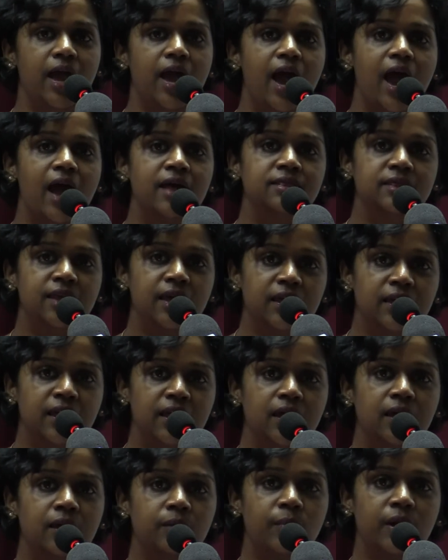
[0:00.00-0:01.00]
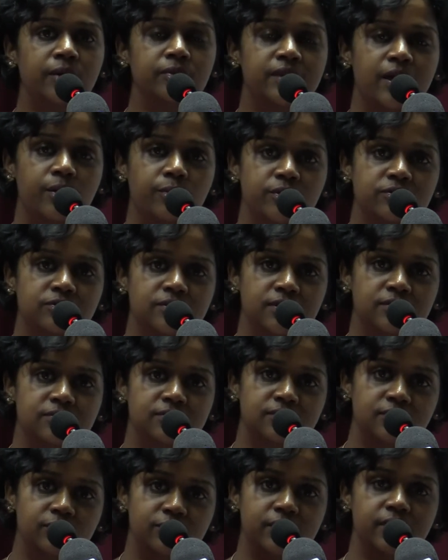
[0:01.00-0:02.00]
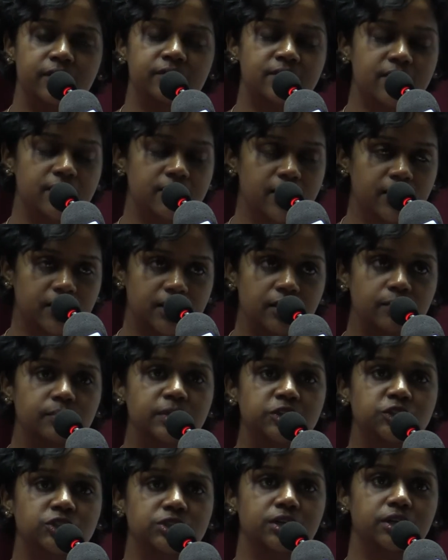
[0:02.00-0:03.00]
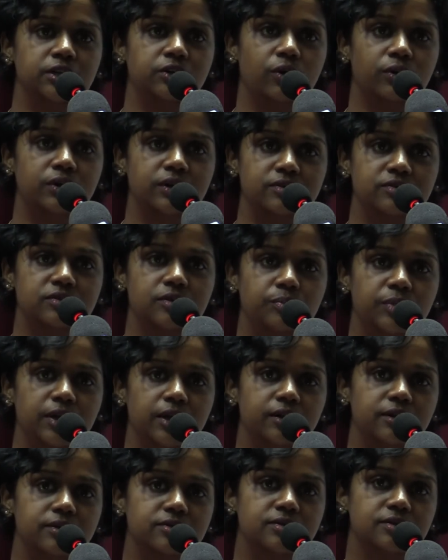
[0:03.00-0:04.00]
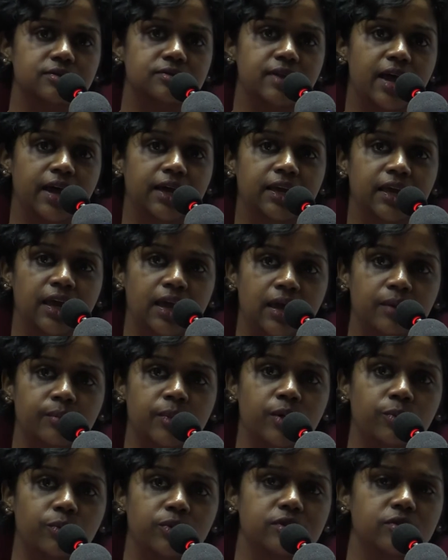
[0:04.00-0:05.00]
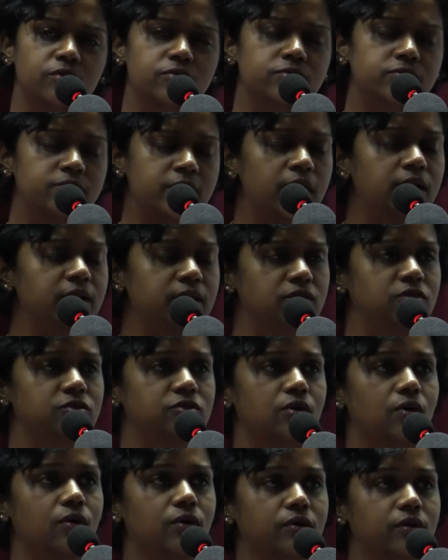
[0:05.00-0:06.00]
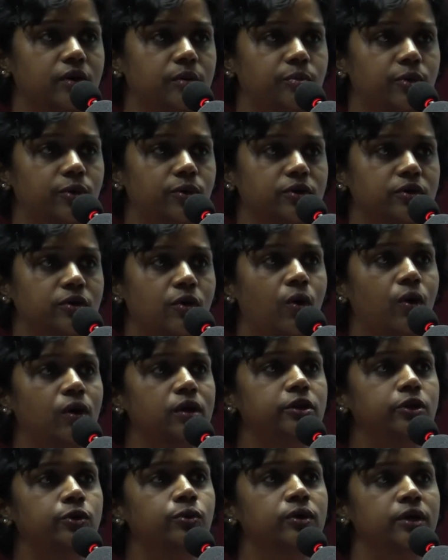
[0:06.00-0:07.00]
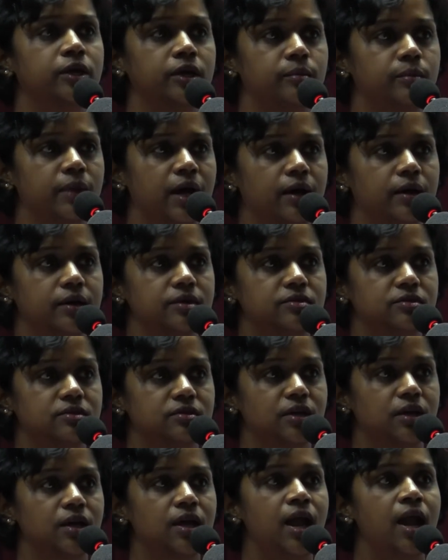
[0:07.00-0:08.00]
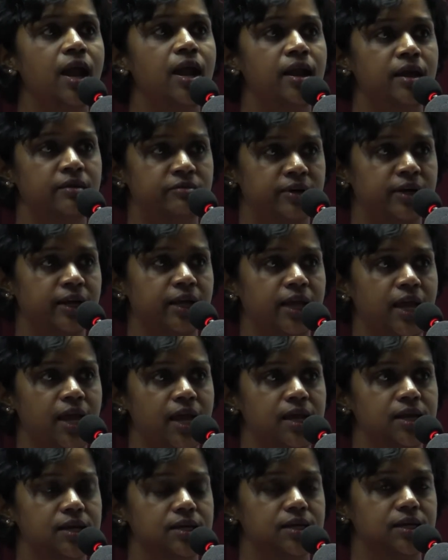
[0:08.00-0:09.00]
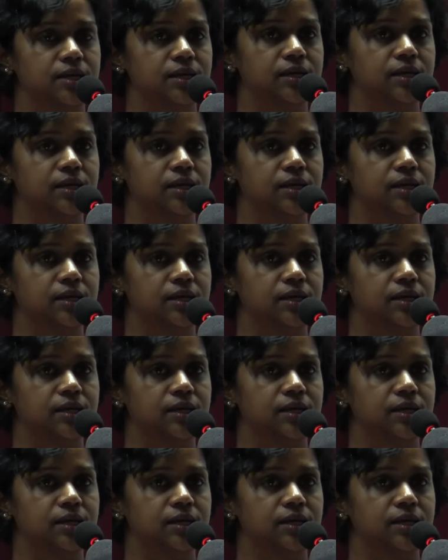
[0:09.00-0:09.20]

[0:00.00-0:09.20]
And they came out, there was a commission on disappearances that came out with a very strong report called Nunca Más, Never Again.